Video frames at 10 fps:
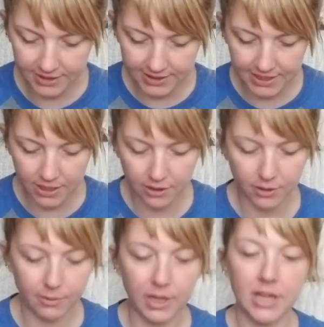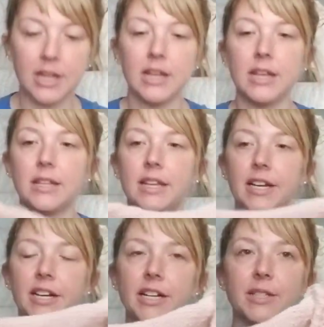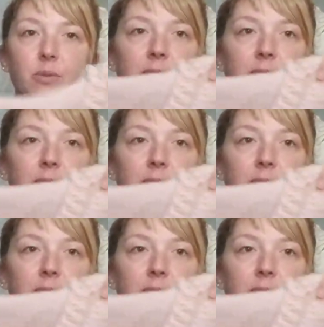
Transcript: So here is